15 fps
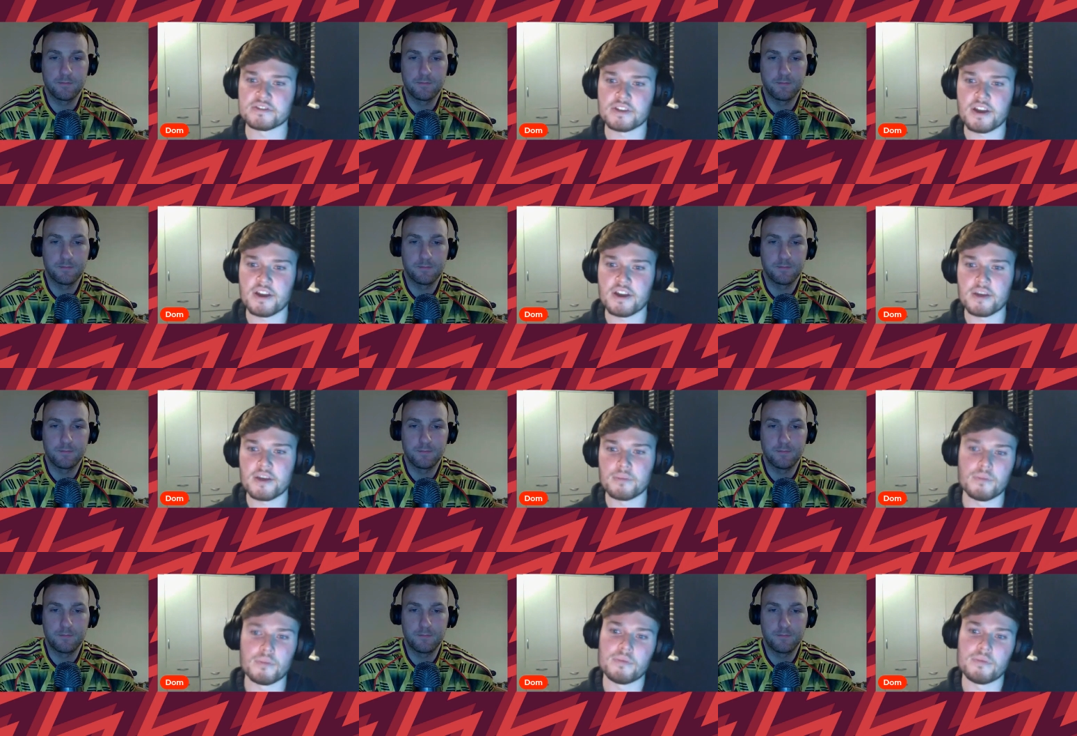
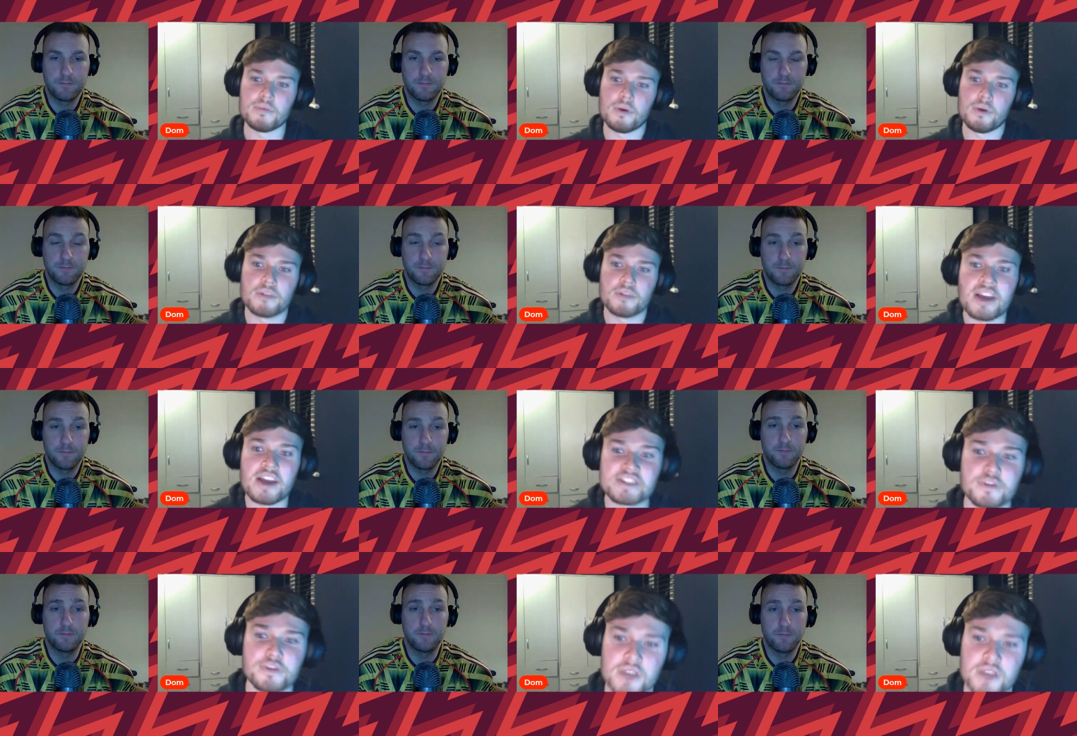Speaker 1: Um, well,
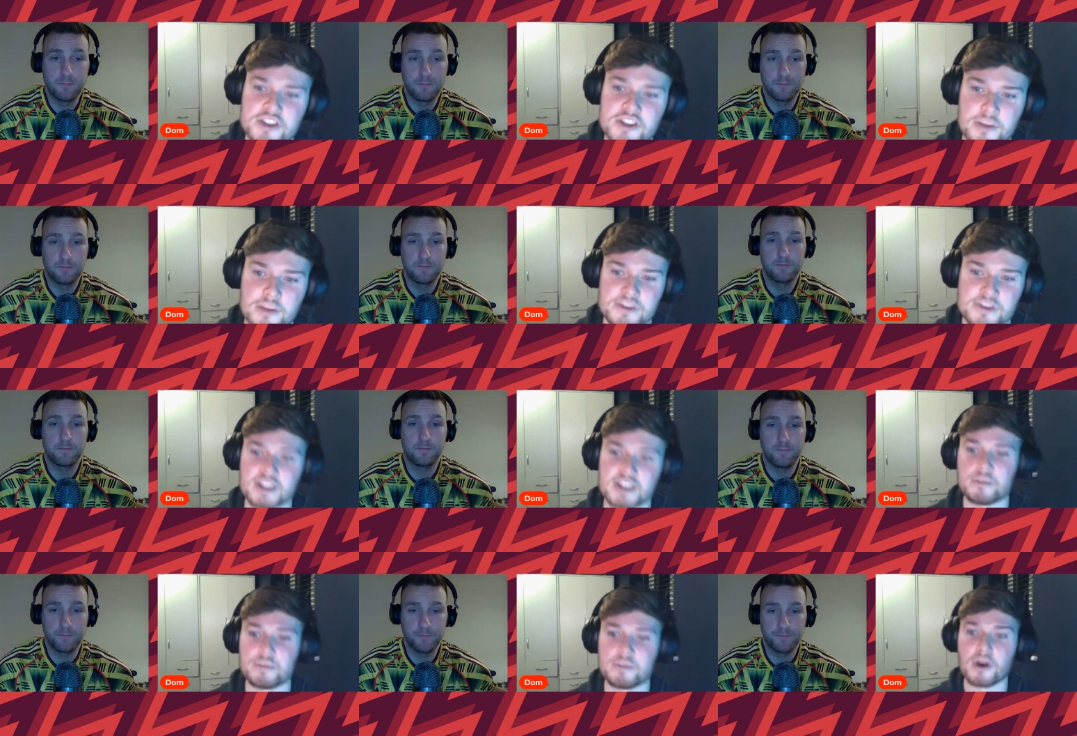that's if we get
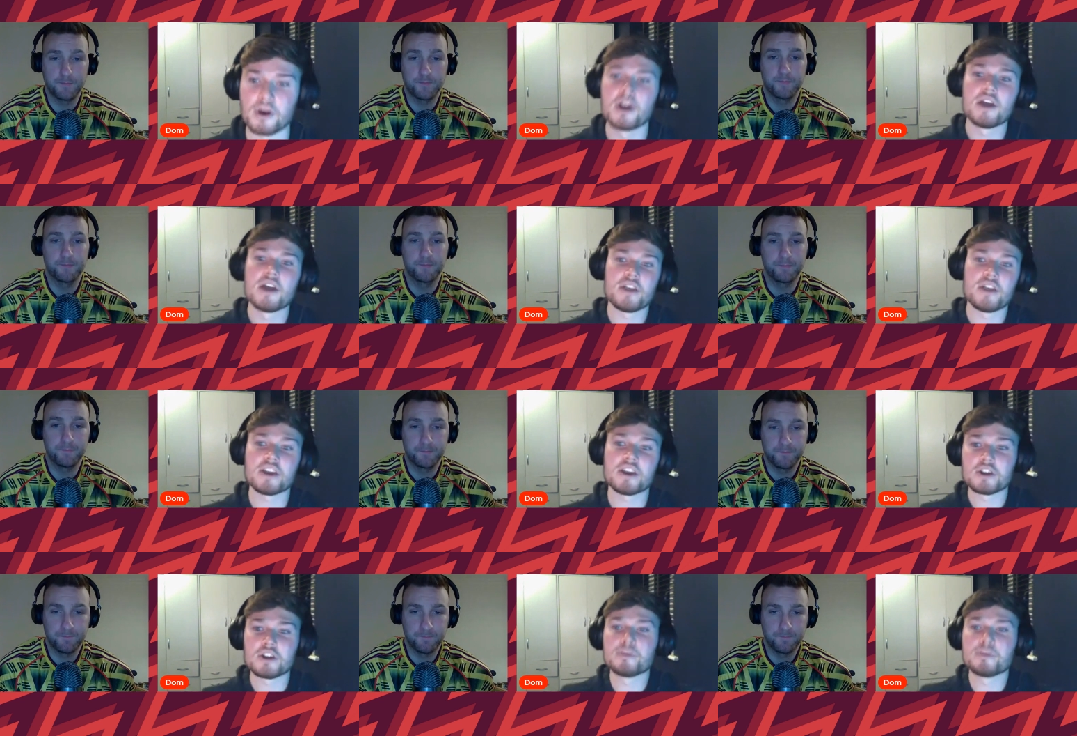Champions League, but
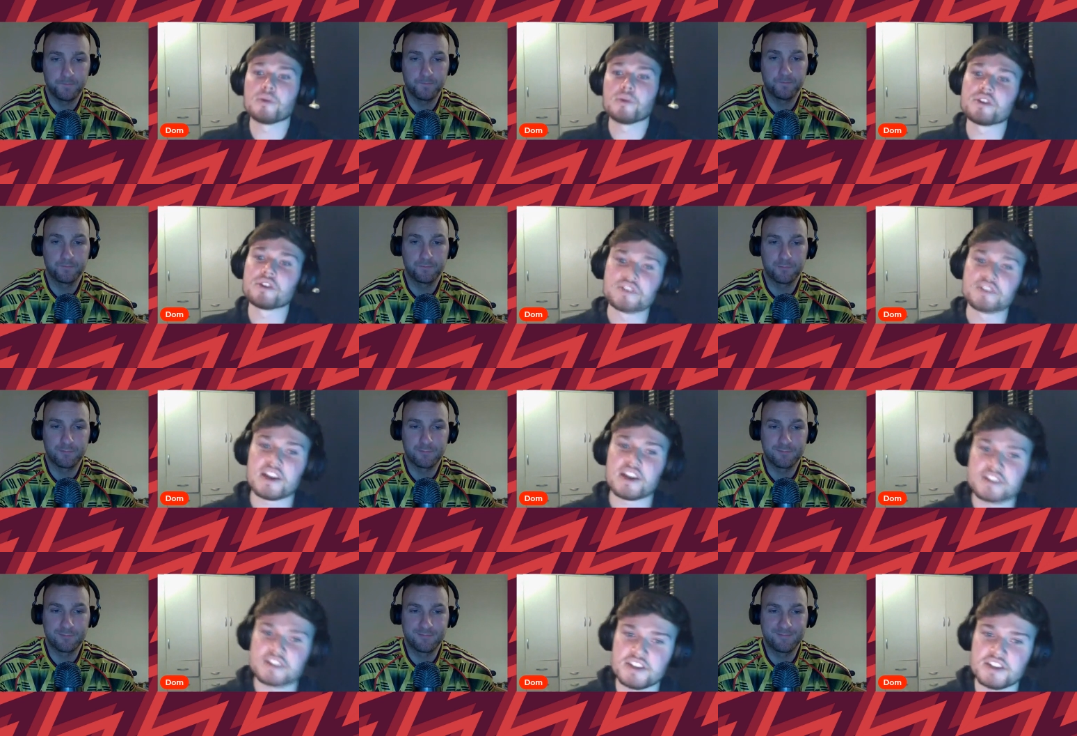they're going to be with us
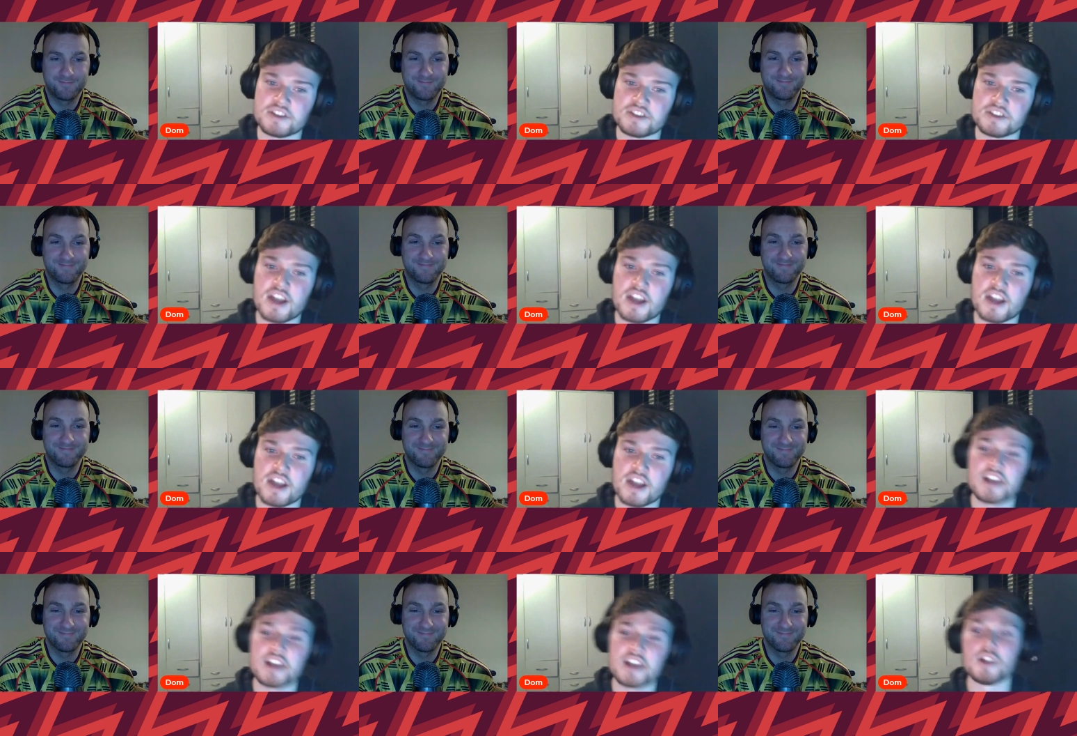next season,
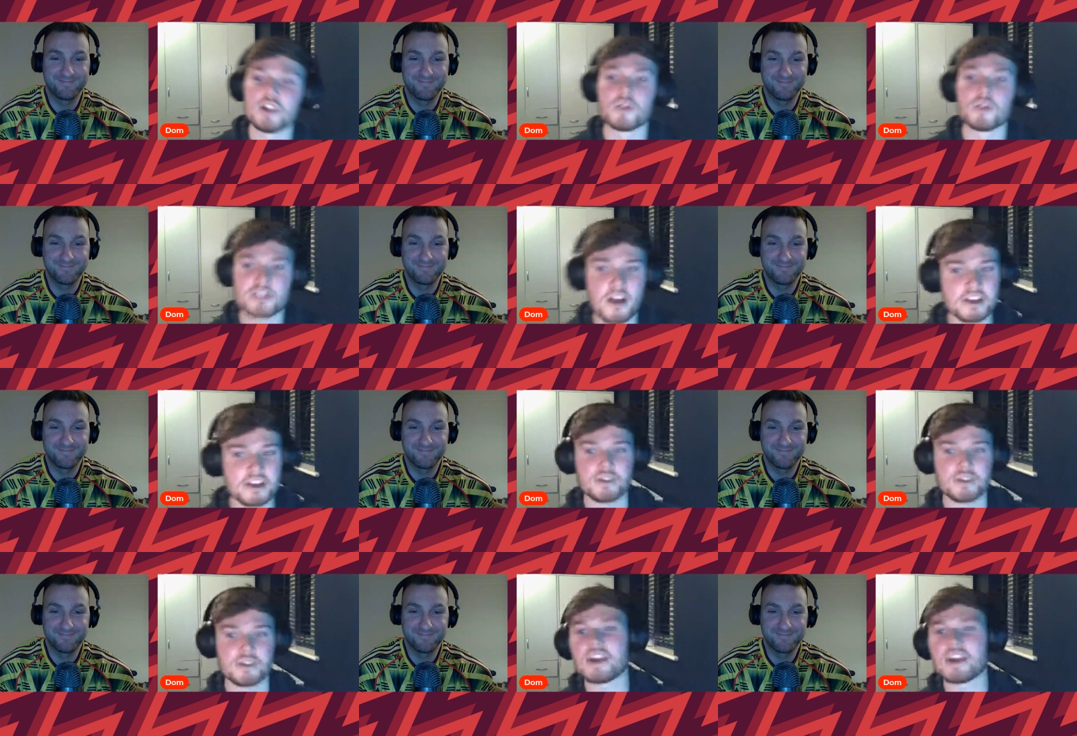and it looks
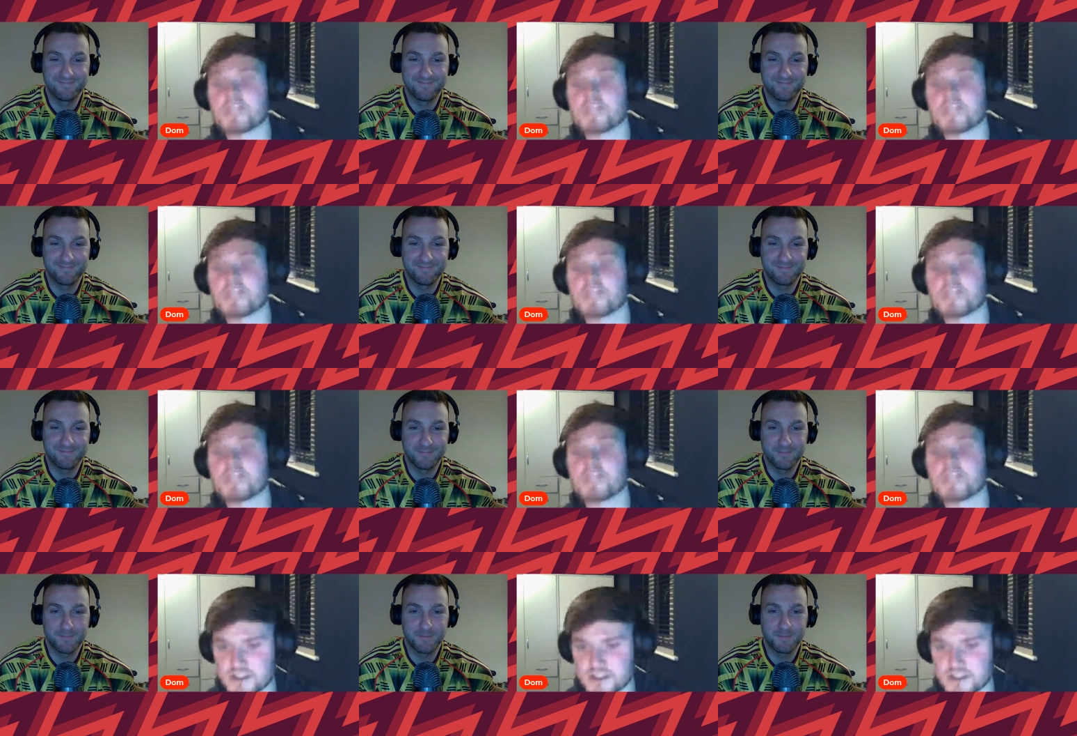likely that we get the
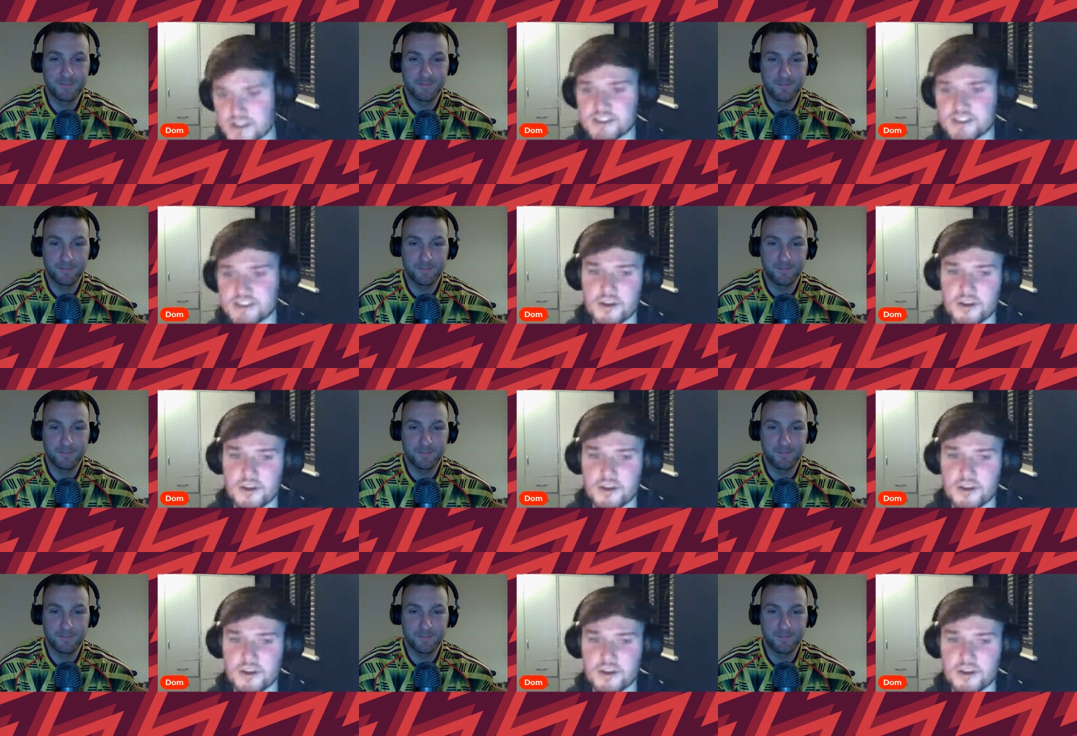Champions League.